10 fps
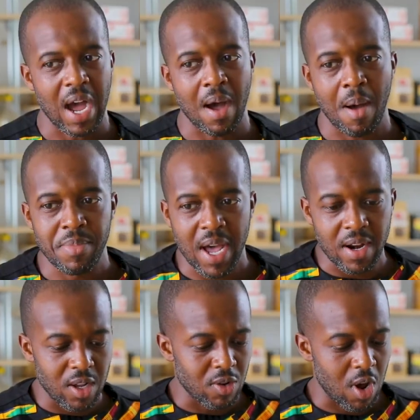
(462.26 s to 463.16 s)
I'm not
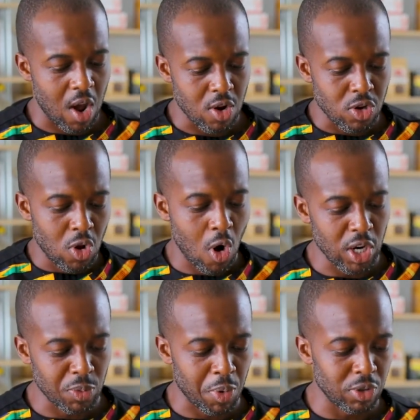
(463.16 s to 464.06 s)
a, a
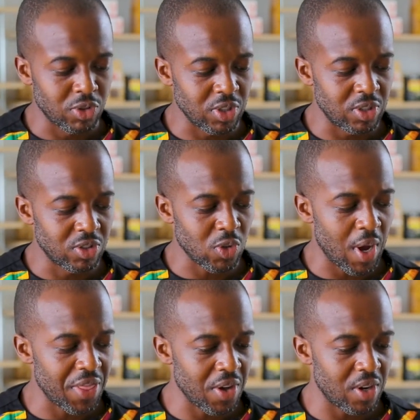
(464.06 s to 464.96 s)
large person, so
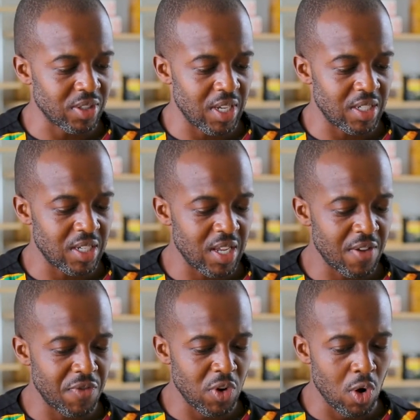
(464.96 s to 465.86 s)
I thought that
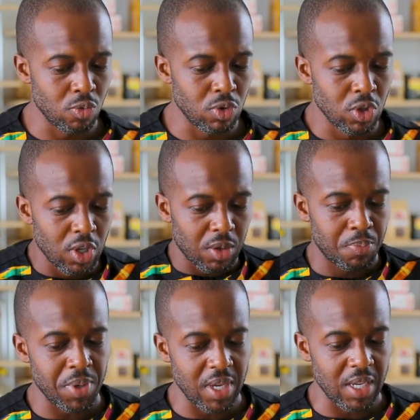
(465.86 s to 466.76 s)
if you don't look
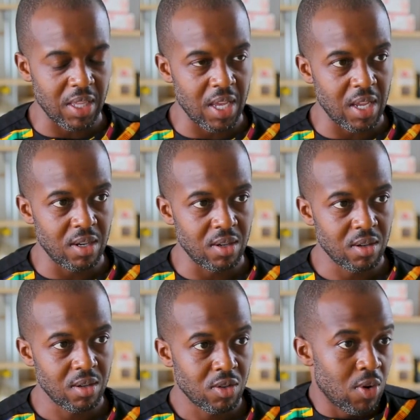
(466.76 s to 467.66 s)
big, then
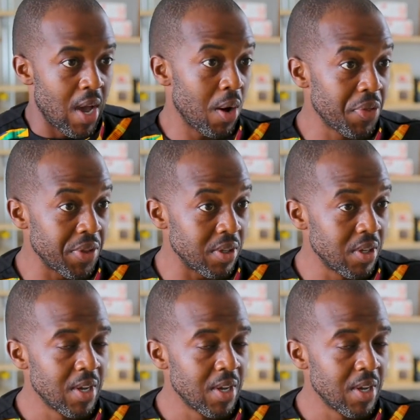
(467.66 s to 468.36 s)
you're healthy.